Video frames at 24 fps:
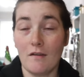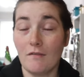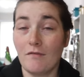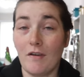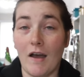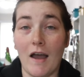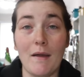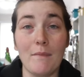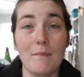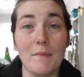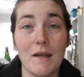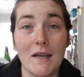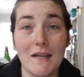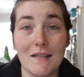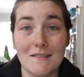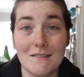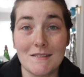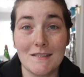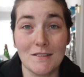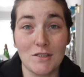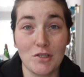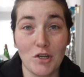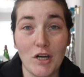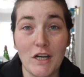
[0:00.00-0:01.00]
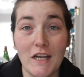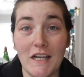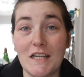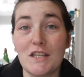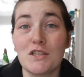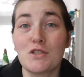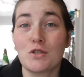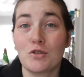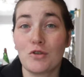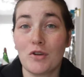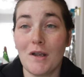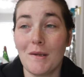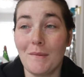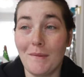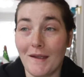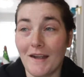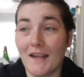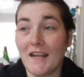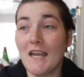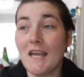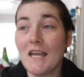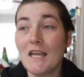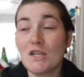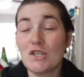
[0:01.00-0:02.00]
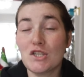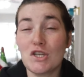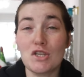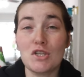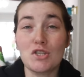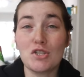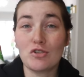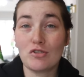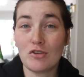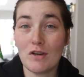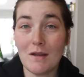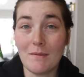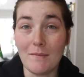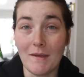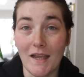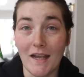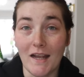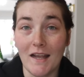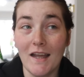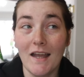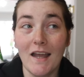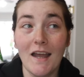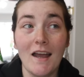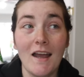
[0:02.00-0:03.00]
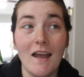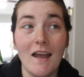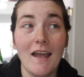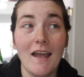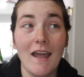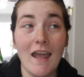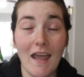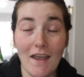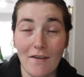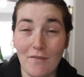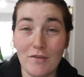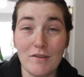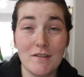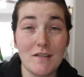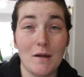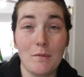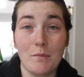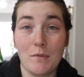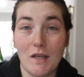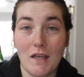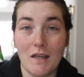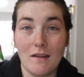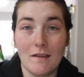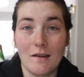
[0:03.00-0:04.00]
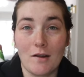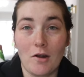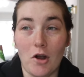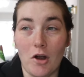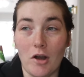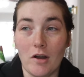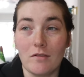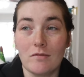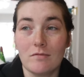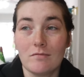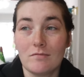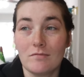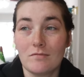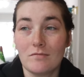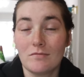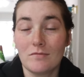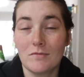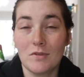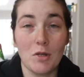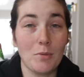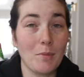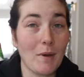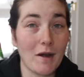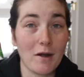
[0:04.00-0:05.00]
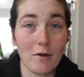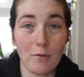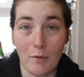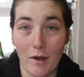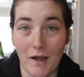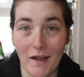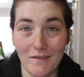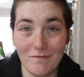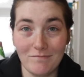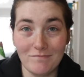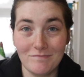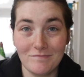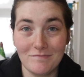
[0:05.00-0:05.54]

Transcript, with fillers: Five minutes to Target, screaming. He's just screaming every time we get in the car, no matter what.